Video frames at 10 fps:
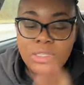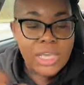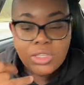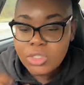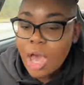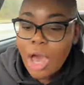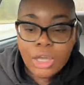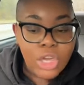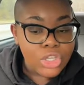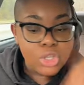
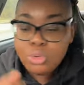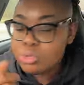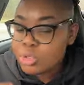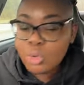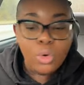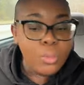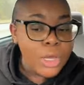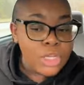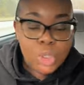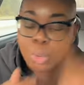TikTok, YouTube,